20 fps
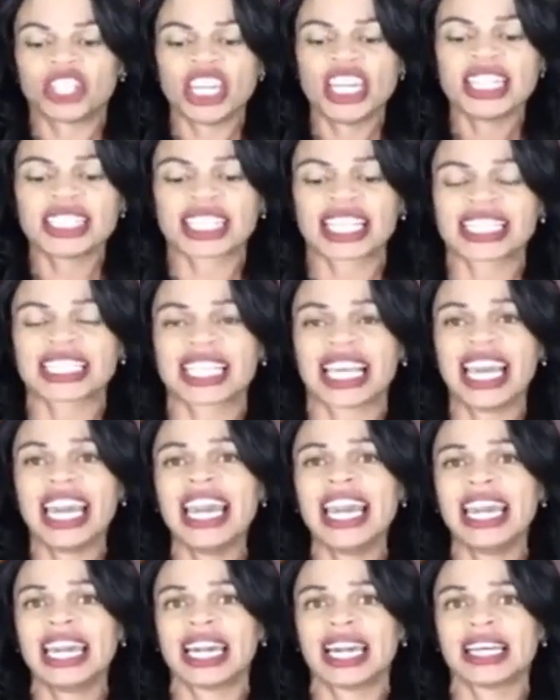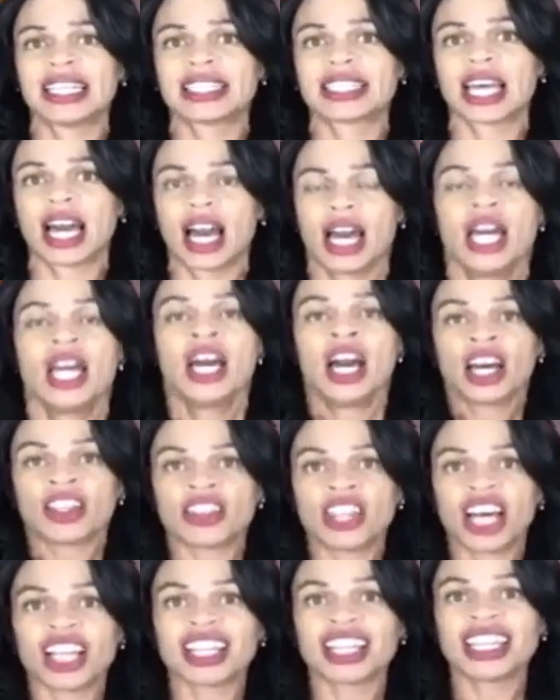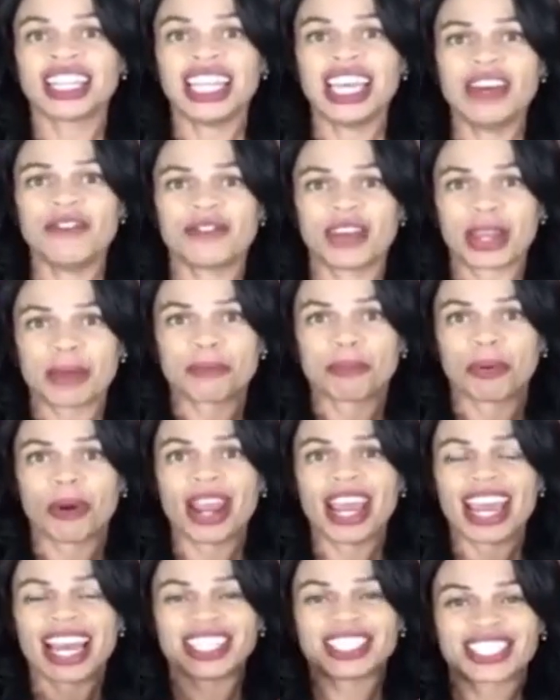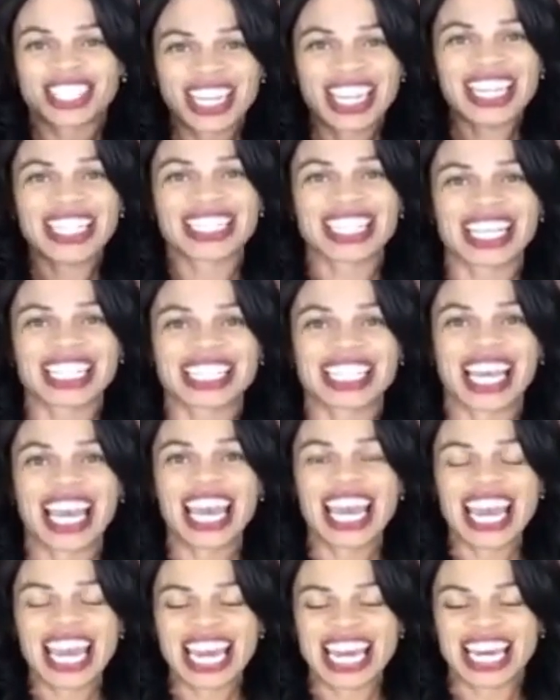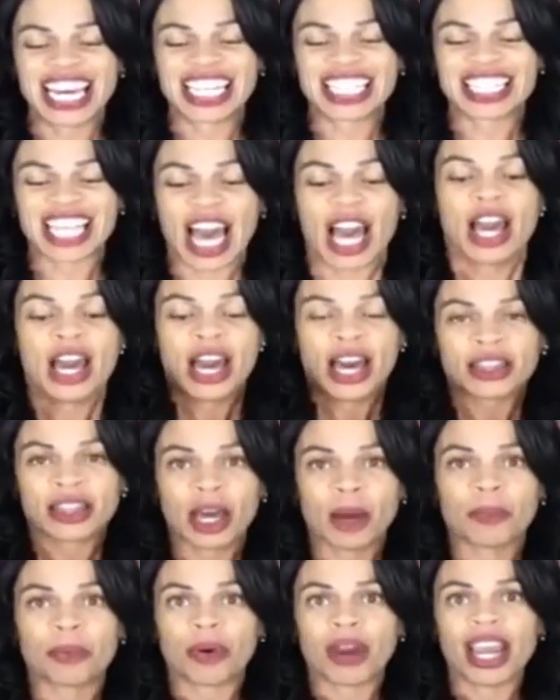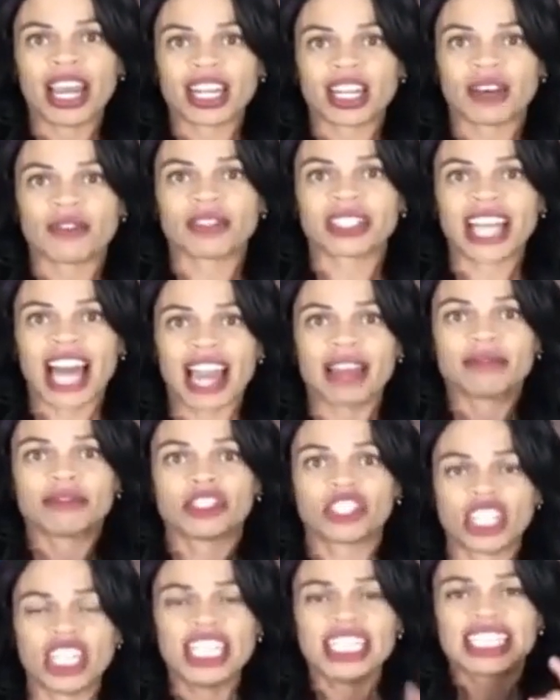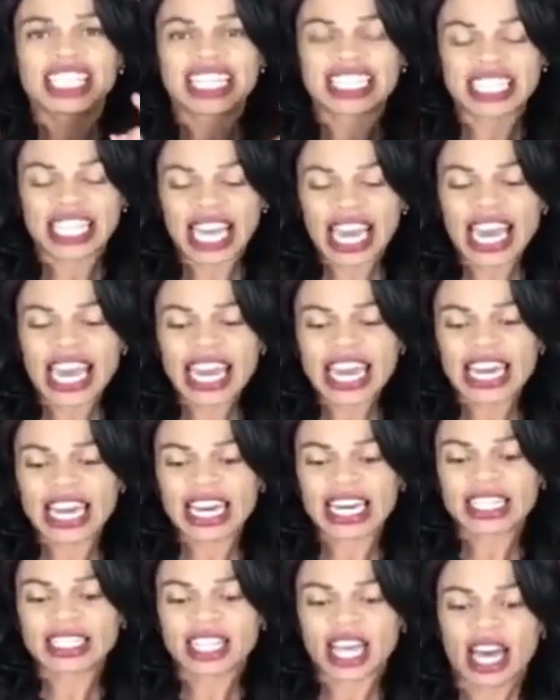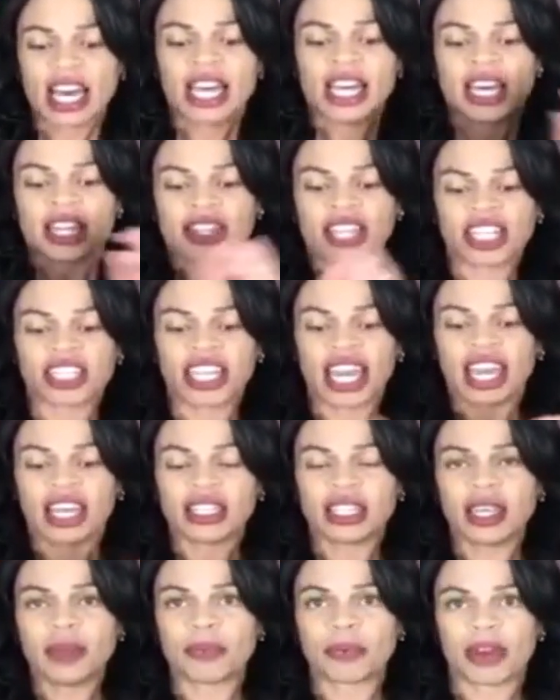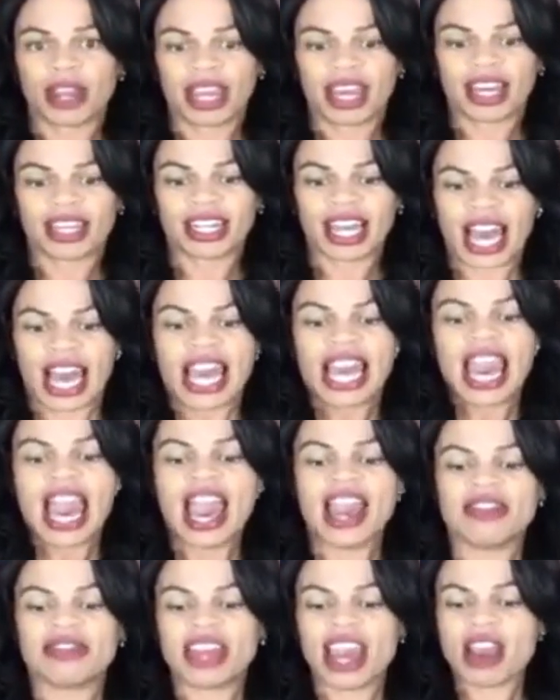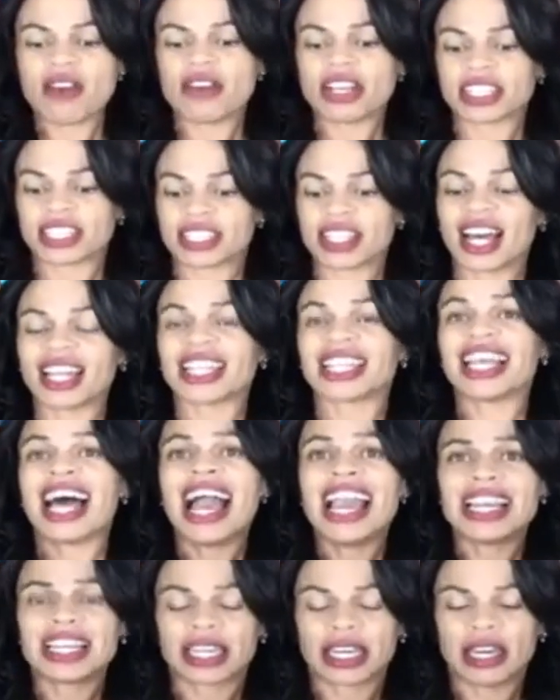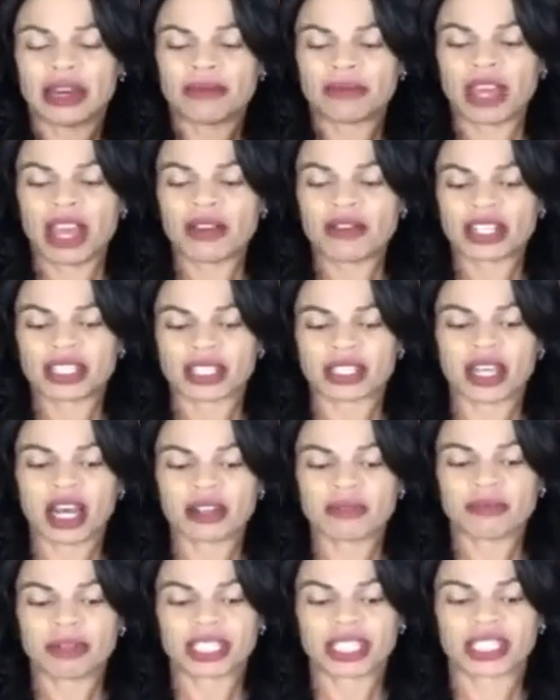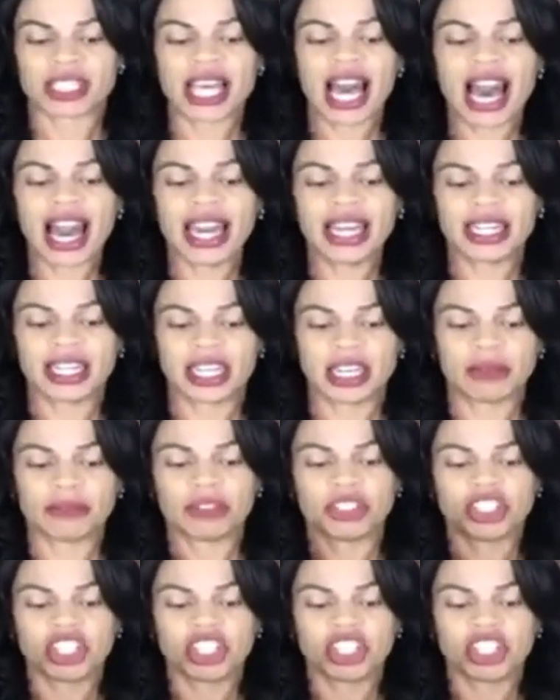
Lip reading: Jesus is the living bread. Jesus is the bread of life. Jesus is the daily bread. And there is none like him. There is none beside him.